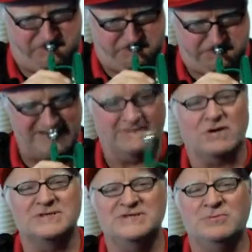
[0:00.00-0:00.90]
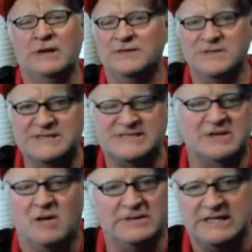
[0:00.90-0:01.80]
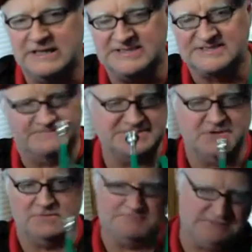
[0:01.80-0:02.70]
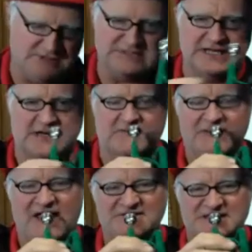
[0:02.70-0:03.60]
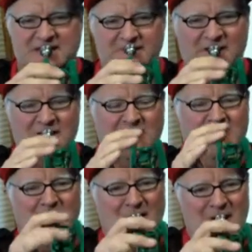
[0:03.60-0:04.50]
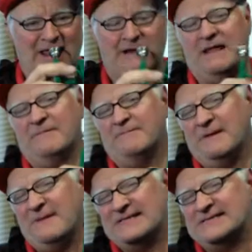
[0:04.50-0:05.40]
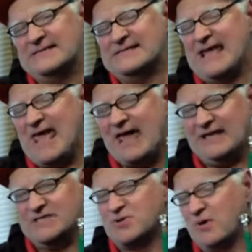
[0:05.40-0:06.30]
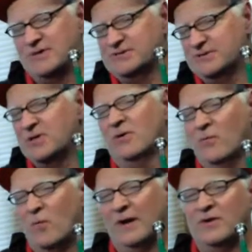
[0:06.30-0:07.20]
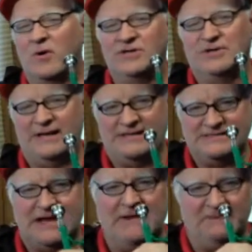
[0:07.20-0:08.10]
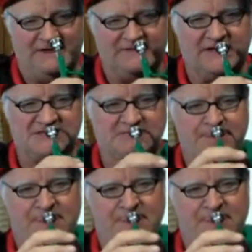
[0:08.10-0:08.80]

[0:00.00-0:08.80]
And of course, you want to do this in all keys. So you can take it up a half step, And it makes sense to add each chord tone one chord tone at a time like this.